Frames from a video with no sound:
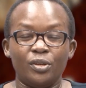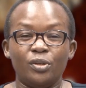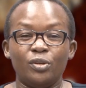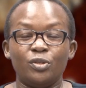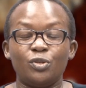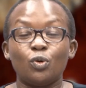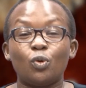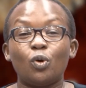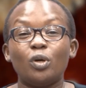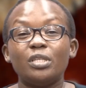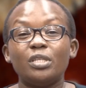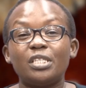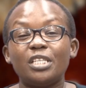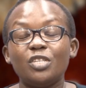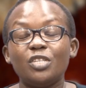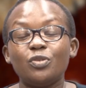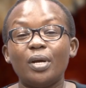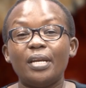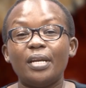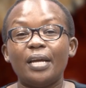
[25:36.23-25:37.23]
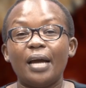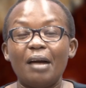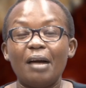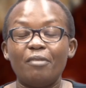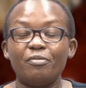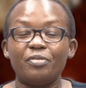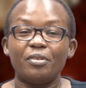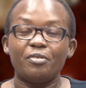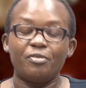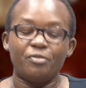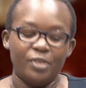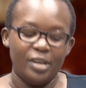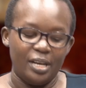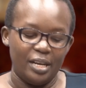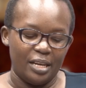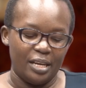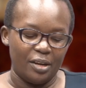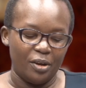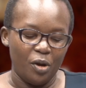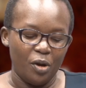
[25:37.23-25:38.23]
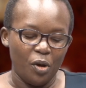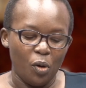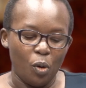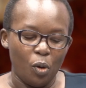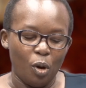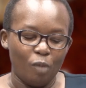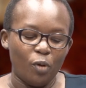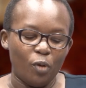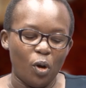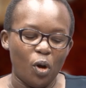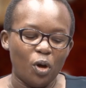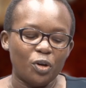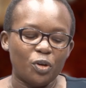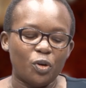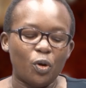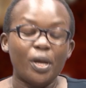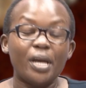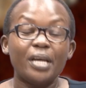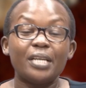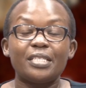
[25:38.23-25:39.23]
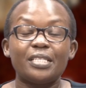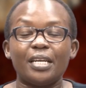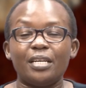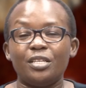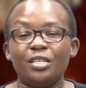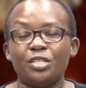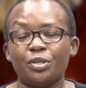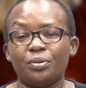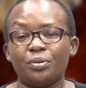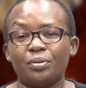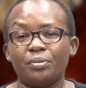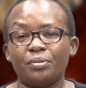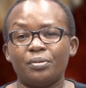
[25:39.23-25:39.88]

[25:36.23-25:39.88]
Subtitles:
to continually have the feeling of ongoing tension,